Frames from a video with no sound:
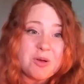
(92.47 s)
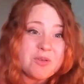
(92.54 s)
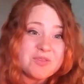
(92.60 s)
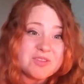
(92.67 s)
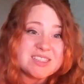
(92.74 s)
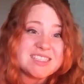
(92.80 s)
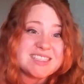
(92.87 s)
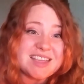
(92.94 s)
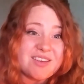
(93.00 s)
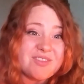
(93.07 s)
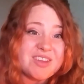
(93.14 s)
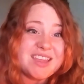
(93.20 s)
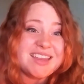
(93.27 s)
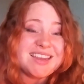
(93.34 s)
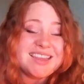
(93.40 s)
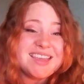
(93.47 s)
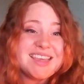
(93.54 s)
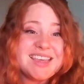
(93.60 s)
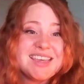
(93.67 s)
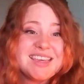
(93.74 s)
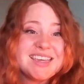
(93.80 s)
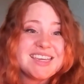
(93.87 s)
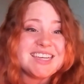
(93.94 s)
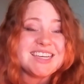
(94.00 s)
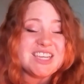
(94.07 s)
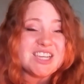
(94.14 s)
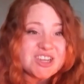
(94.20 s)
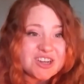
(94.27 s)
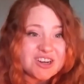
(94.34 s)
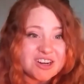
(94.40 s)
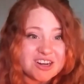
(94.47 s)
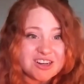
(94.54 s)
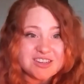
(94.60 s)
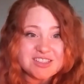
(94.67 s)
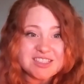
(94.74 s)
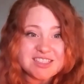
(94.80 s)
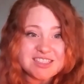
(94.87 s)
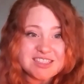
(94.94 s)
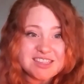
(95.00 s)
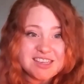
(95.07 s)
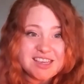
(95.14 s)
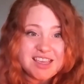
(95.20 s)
over 7 years.